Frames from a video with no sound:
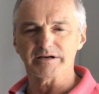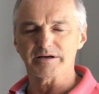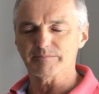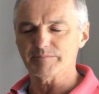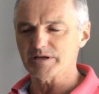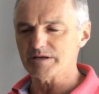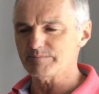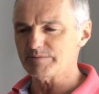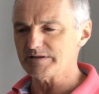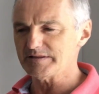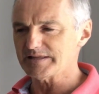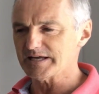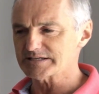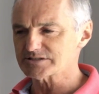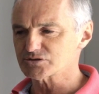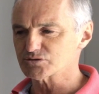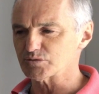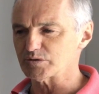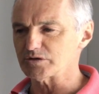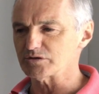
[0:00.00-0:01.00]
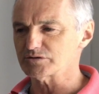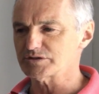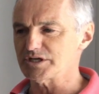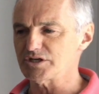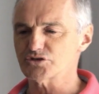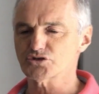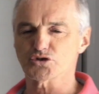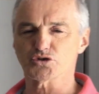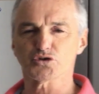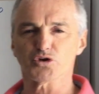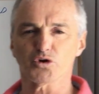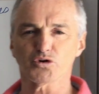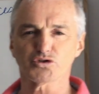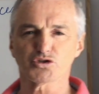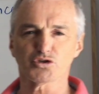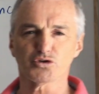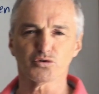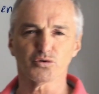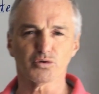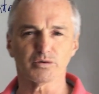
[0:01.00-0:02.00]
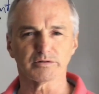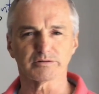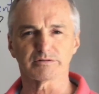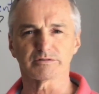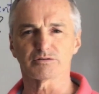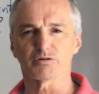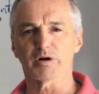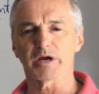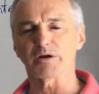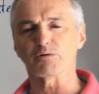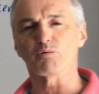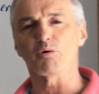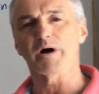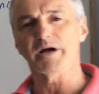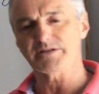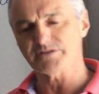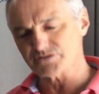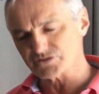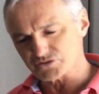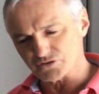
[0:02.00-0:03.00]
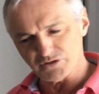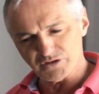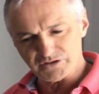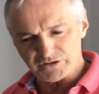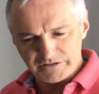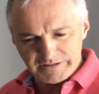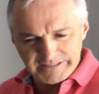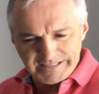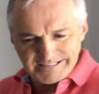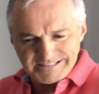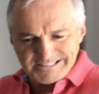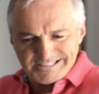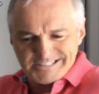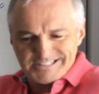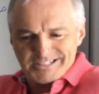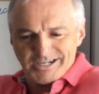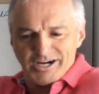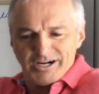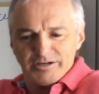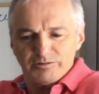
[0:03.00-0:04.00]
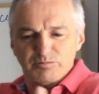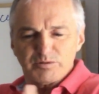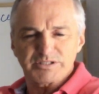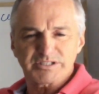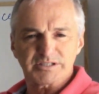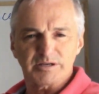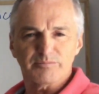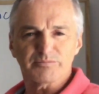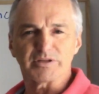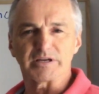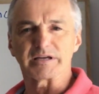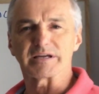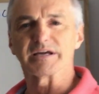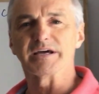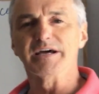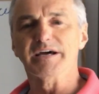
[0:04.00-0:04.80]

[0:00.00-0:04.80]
Maybe that's what your teacher told you in grade 1, so you could get started with something.